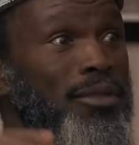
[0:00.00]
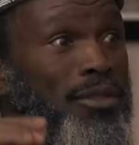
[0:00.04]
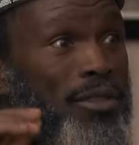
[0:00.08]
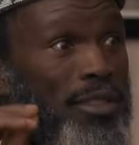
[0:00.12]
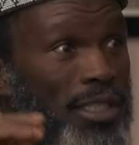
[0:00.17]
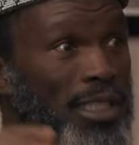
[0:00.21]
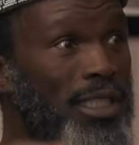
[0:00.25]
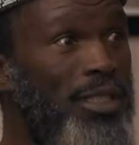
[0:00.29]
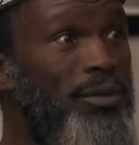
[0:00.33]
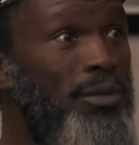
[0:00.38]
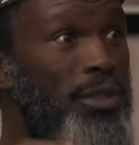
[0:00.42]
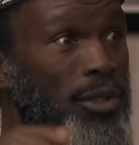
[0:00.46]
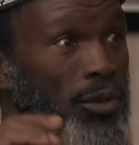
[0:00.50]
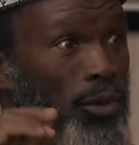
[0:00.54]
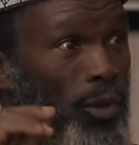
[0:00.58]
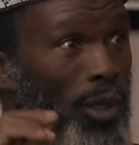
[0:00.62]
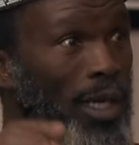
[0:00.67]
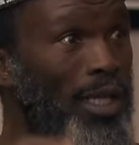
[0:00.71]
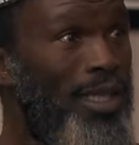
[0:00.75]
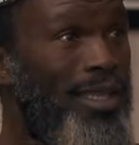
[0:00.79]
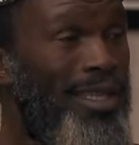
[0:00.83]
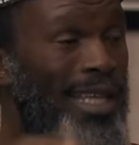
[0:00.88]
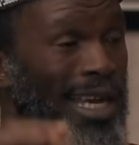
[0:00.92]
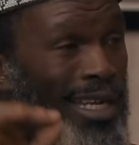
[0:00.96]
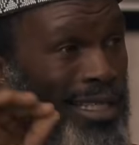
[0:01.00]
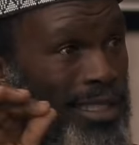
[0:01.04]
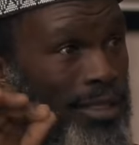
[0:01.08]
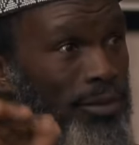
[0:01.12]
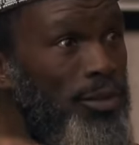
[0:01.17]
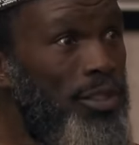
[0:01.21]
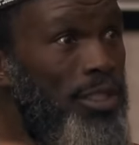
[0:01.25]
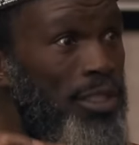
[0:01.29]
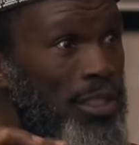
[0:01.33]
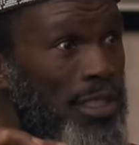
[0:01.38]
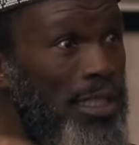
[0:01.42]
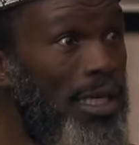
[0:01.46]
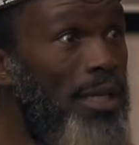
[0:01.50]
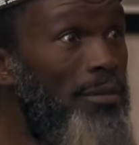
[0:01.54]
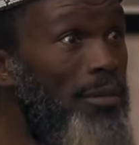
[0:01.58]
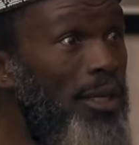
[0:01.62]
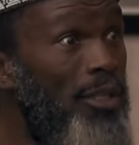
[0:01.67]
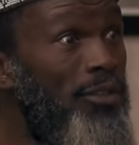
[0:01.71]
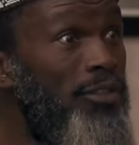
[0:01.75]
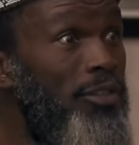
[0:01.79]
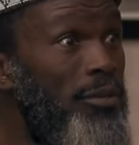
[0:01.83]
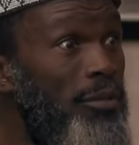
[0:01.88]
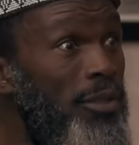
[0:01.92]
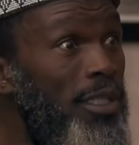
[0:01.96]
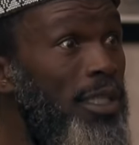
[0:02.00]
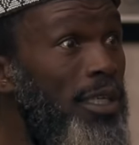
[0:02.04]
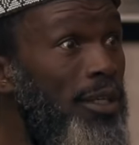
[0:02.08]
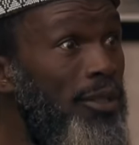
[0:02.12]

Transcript: to deal with what, that which has come out from the